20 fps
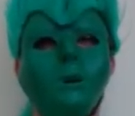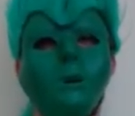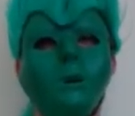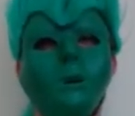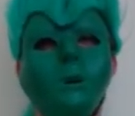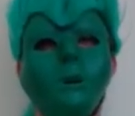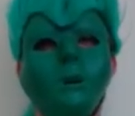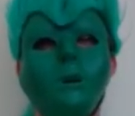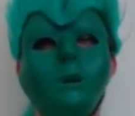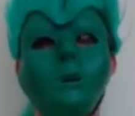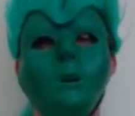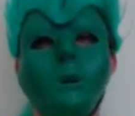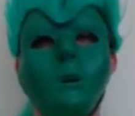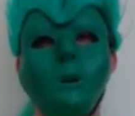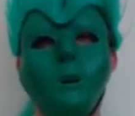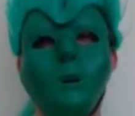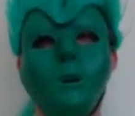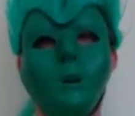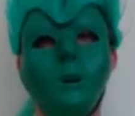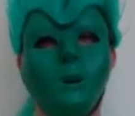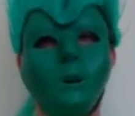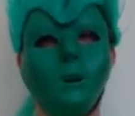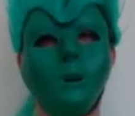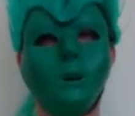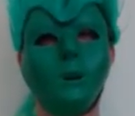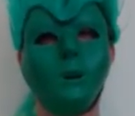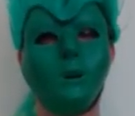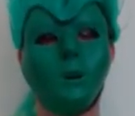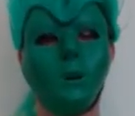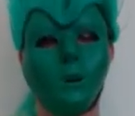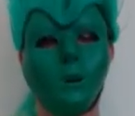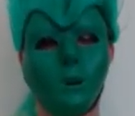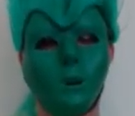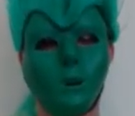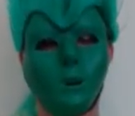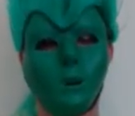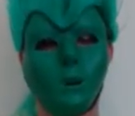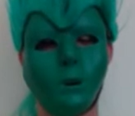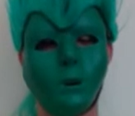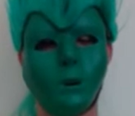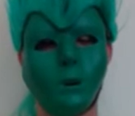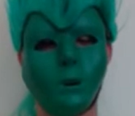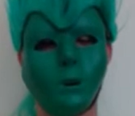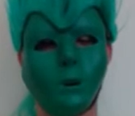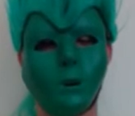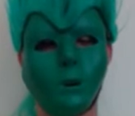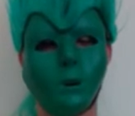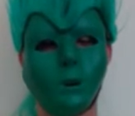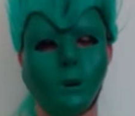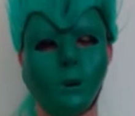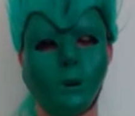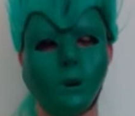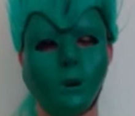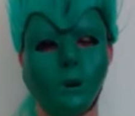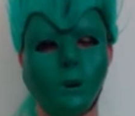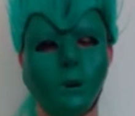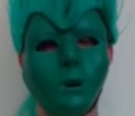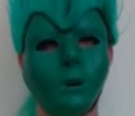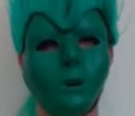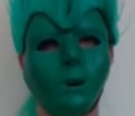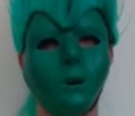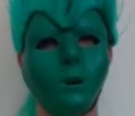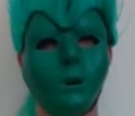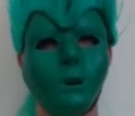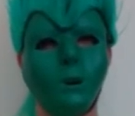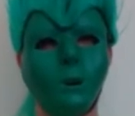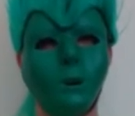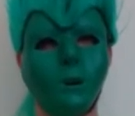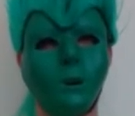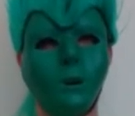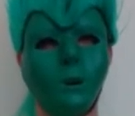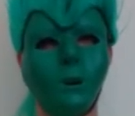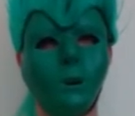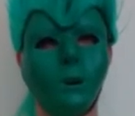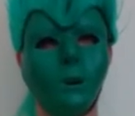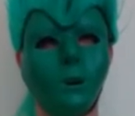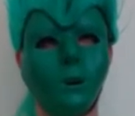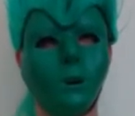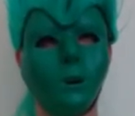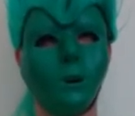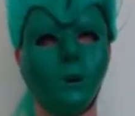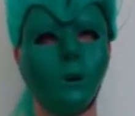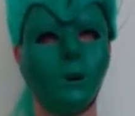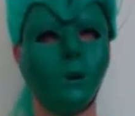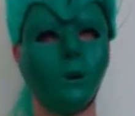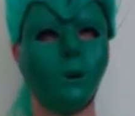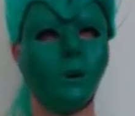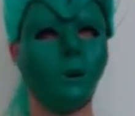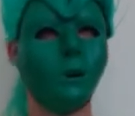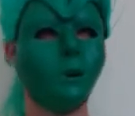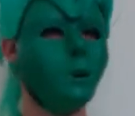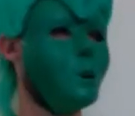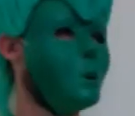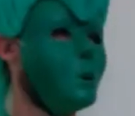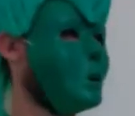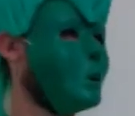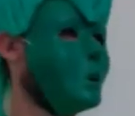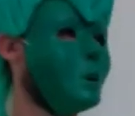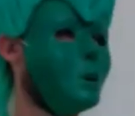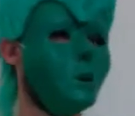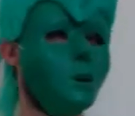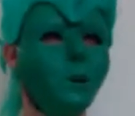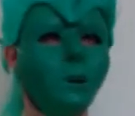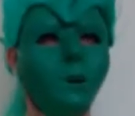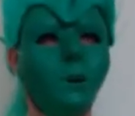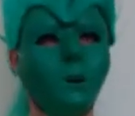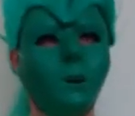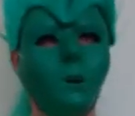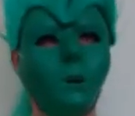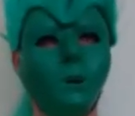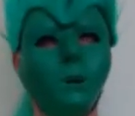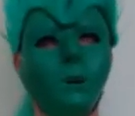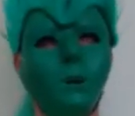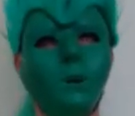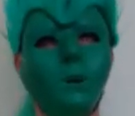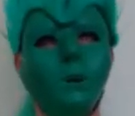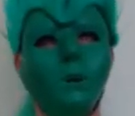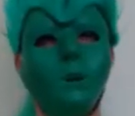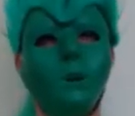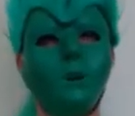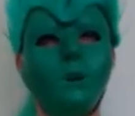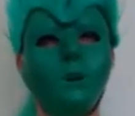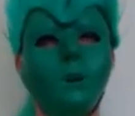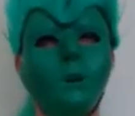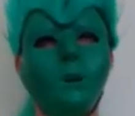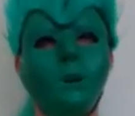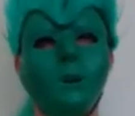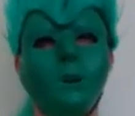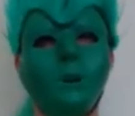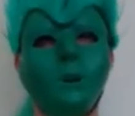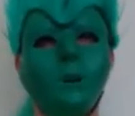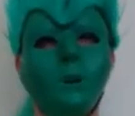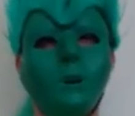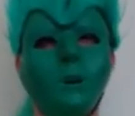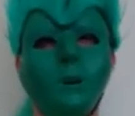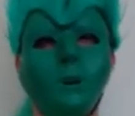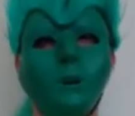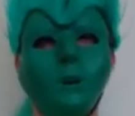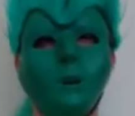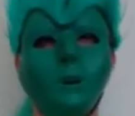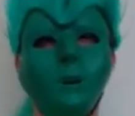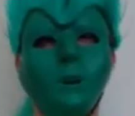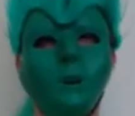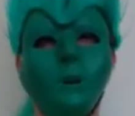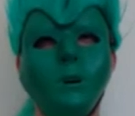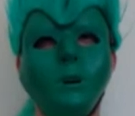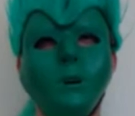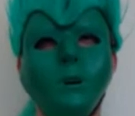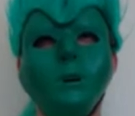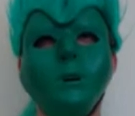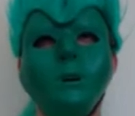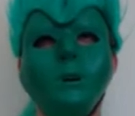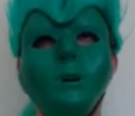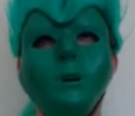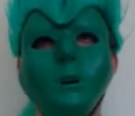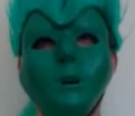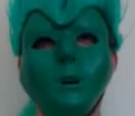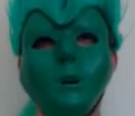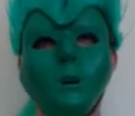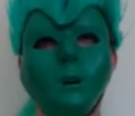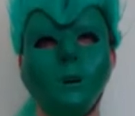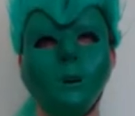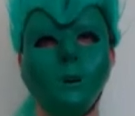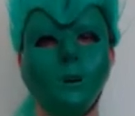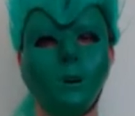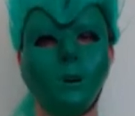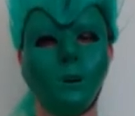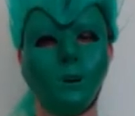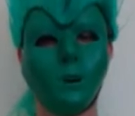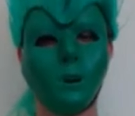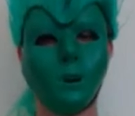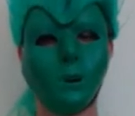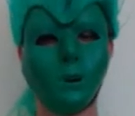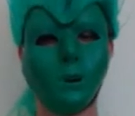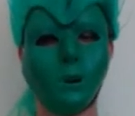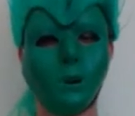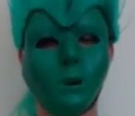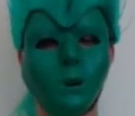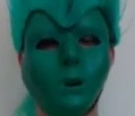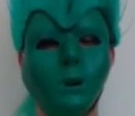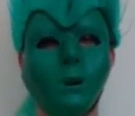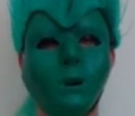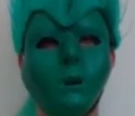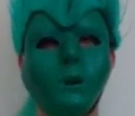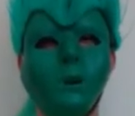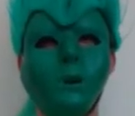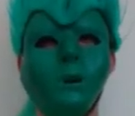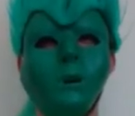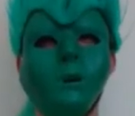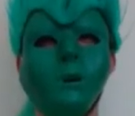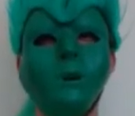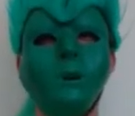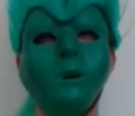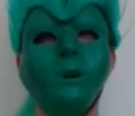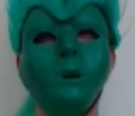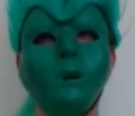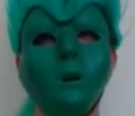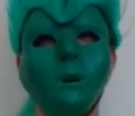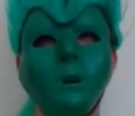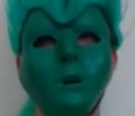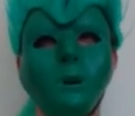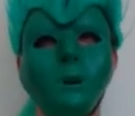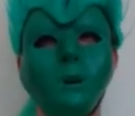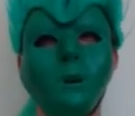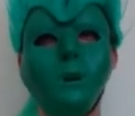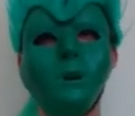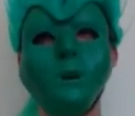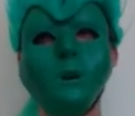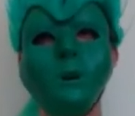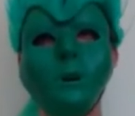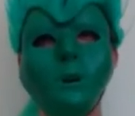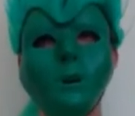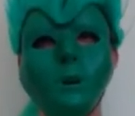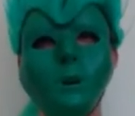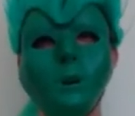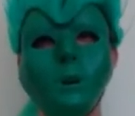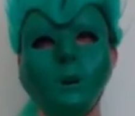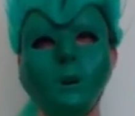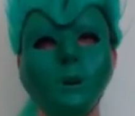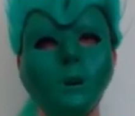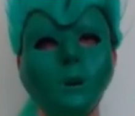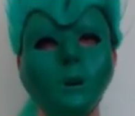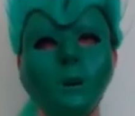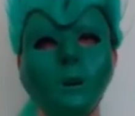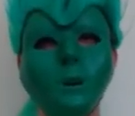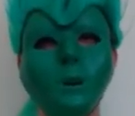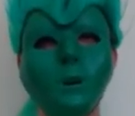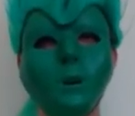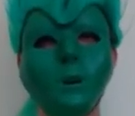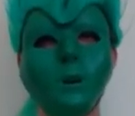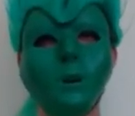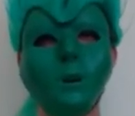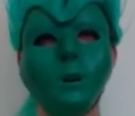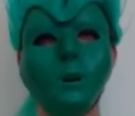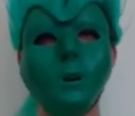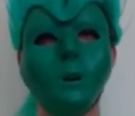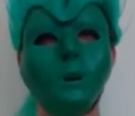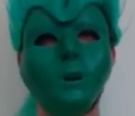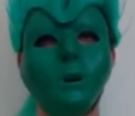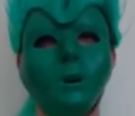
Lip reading: Somebody asks you, because they see that you have a twirling baton in the background. Were you a twirler? Oh yes, I was a twirler in college.